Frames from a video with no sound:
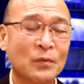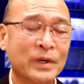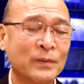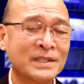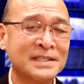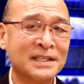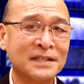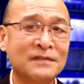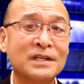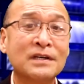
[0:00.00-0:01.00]
we
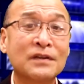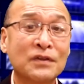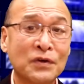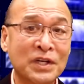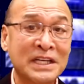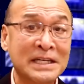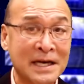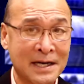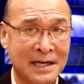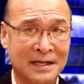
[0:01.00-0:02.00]
received
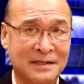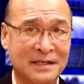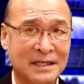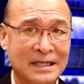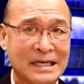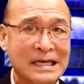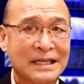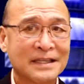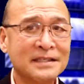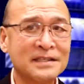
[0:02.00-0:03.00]
39.
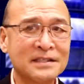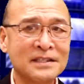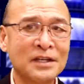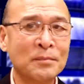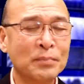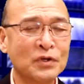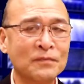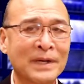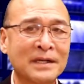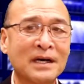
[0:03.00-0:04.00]
This is an
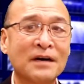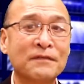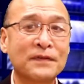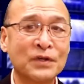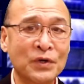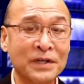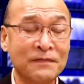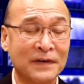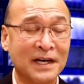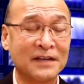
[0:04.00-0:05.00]
improvement of
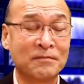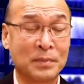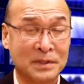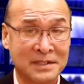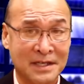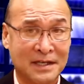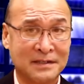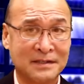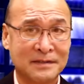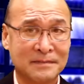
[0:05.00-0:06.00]

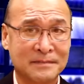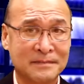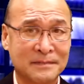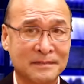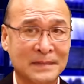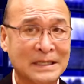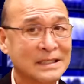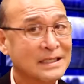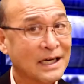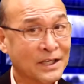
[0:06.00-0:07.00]
35%.
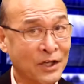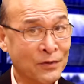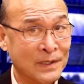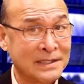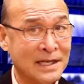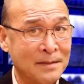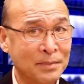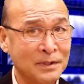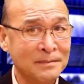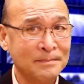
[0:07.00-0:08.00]
Another
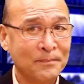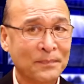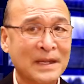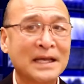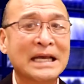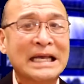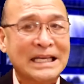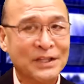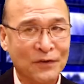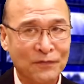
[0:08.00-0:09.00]
example,
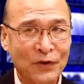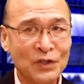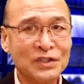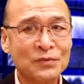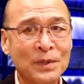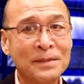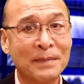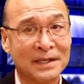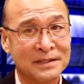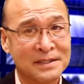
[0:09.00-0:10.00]
in the first three
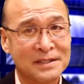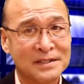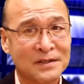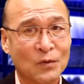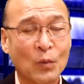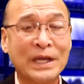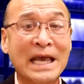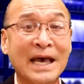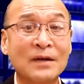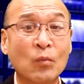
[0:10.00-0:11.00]
months, we
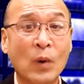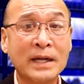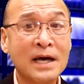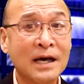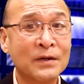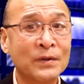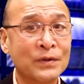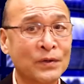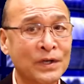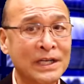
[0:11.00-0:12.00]
had
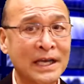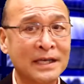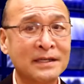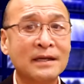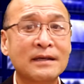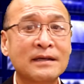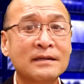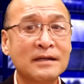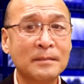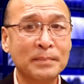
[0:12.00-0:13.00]
138
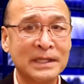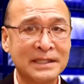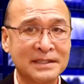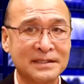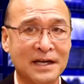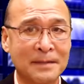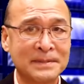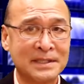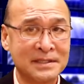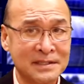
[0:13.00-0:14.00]
incomplete
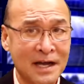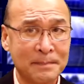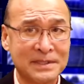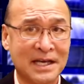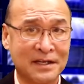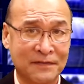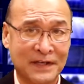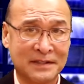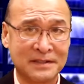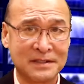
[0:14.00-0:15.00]
stops at stop sign
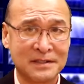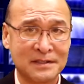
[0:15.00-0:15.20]
events.